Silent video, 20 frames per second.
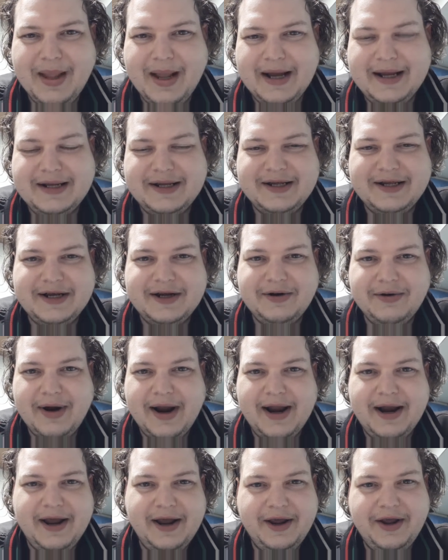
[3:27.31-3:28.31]
It's
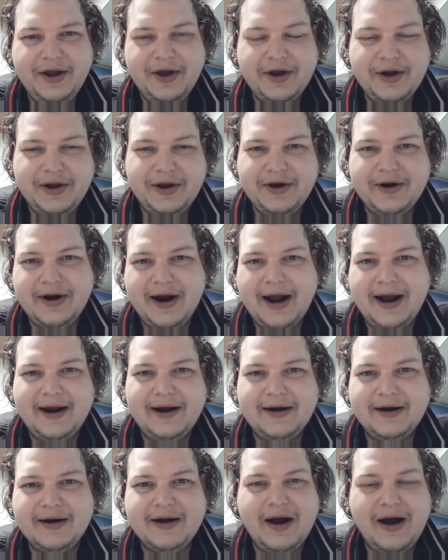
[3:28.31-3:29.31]
degrading your
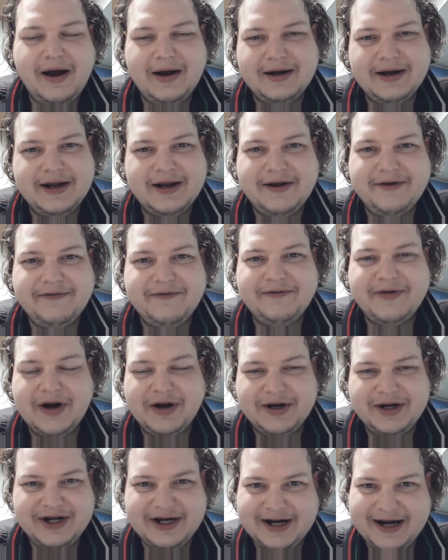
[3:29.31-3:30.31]
higher cognitive
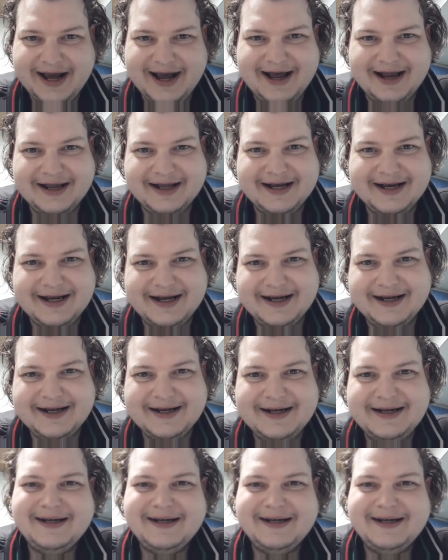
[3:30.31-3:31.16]
functionality.